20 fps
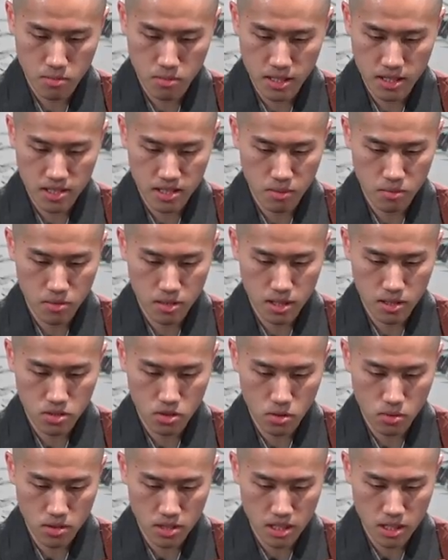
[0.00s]
You made something
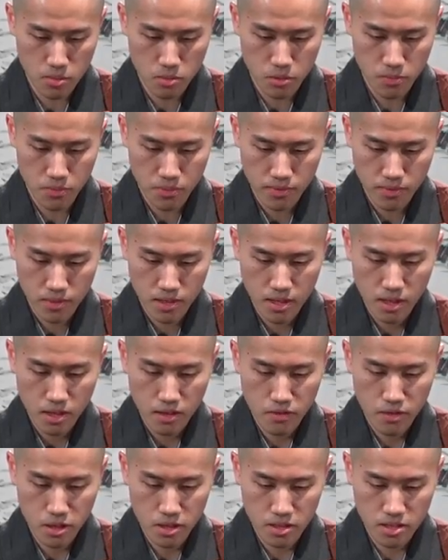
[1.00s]
so deep,
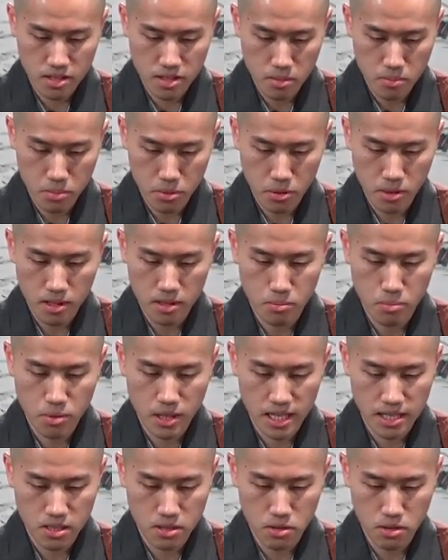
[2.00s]
very simple and
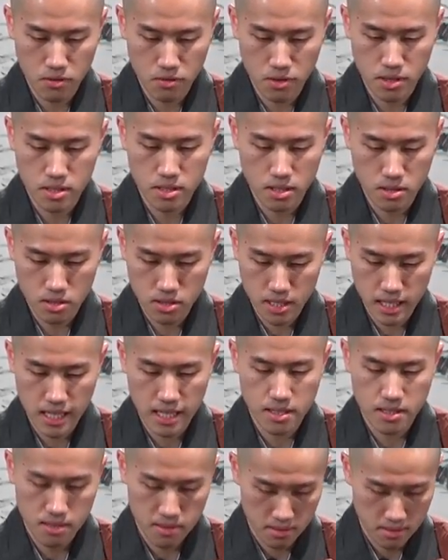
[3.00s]
practical for us to
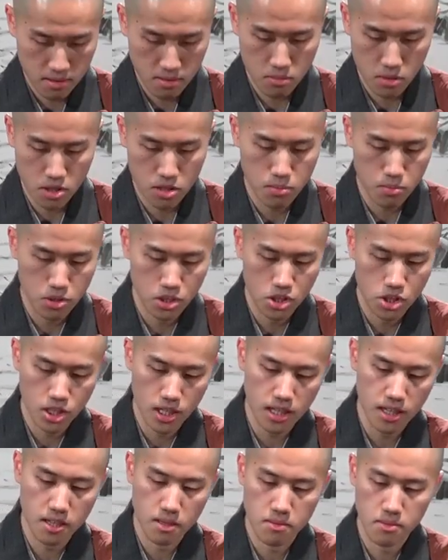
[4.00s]
understand. Much
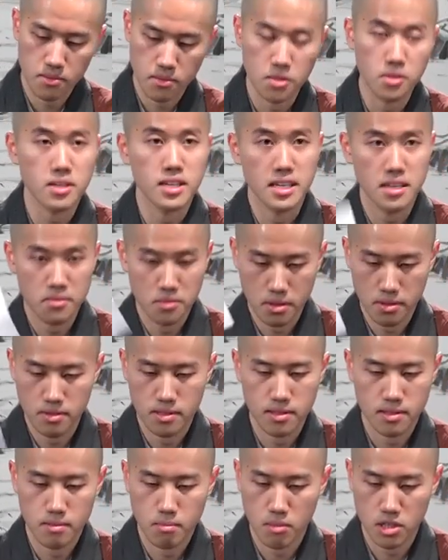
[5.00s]
appreciated. Okay,
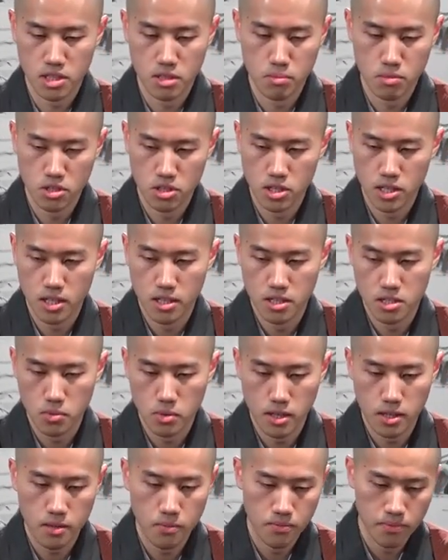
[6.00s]
well, much appreciated as
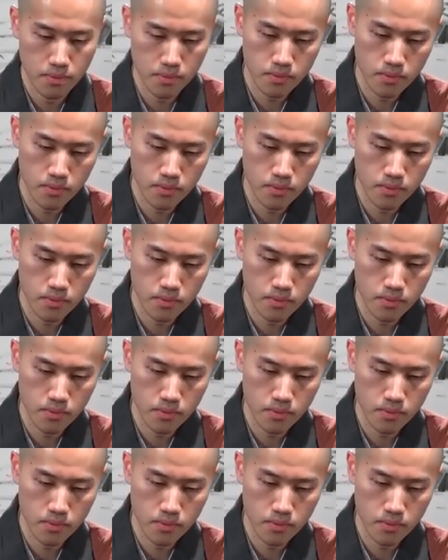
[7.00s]
well.